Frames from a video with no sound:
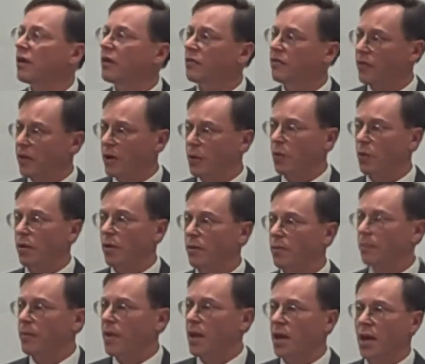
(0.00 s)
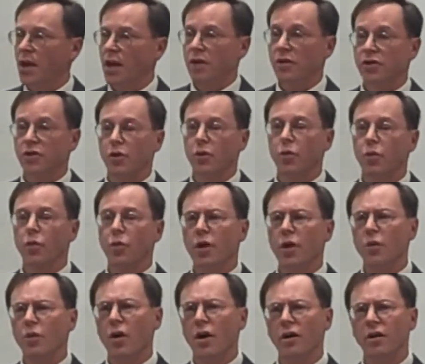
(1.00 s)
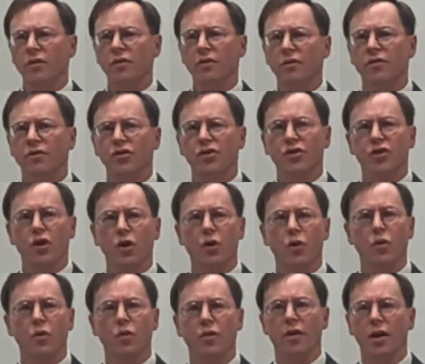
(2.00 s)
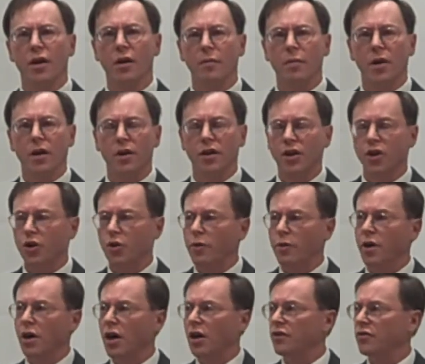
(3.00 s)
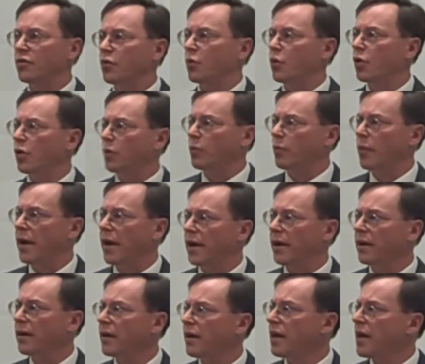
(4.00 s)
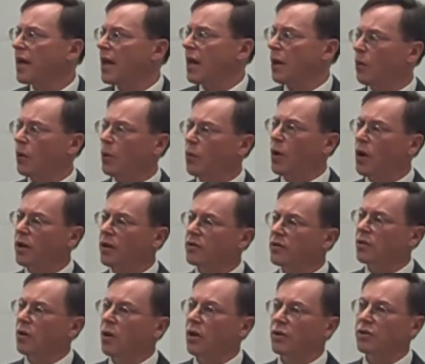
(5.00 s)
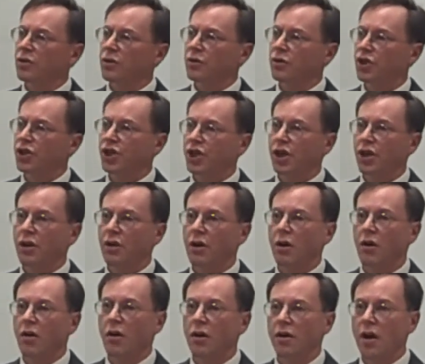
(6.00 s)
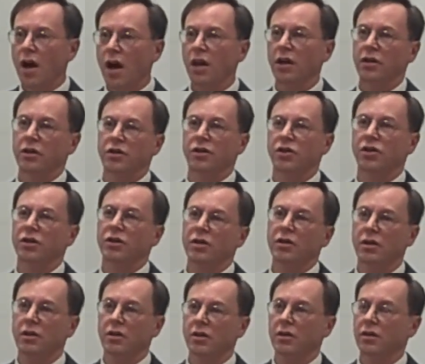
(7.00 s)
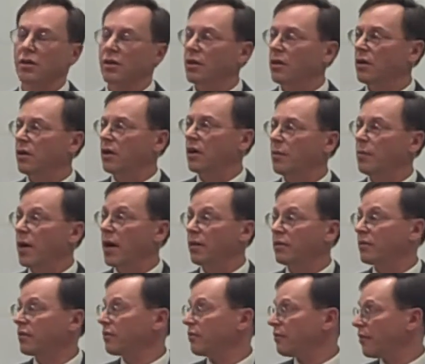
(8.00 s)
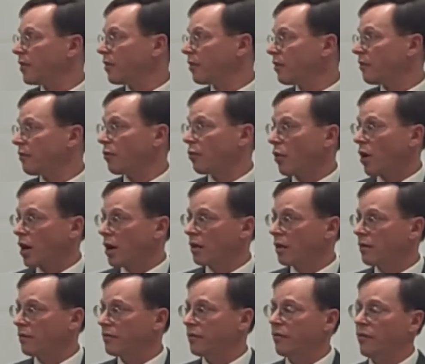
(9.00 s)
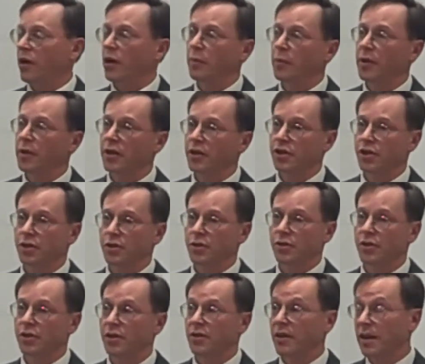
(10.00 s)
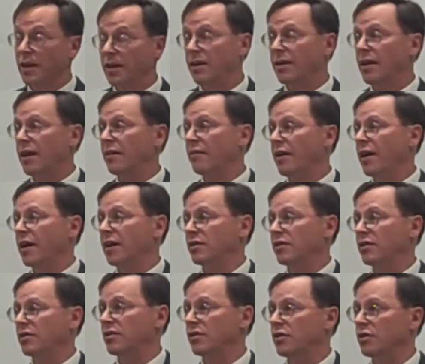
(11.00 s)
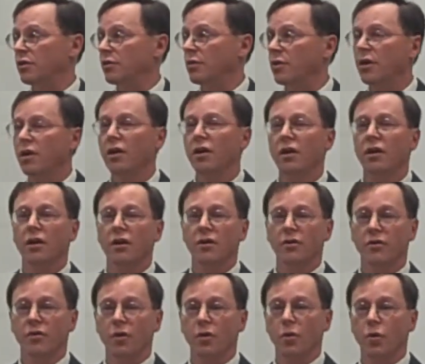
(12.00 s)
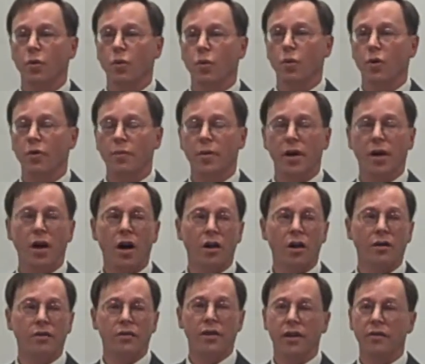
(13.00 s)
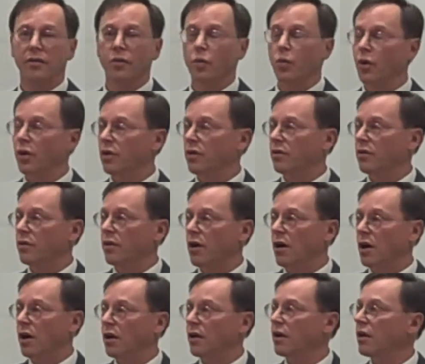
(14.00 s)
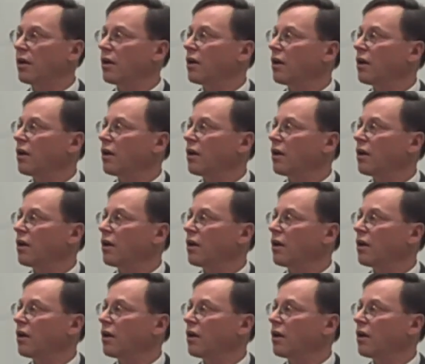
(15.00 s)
as they were. And so we wanted to show them, humanize the World Bank, and we wanted to also share our knowledge about a variety of development issues that they didn't have access to. So with my colleague David Wheeler and I,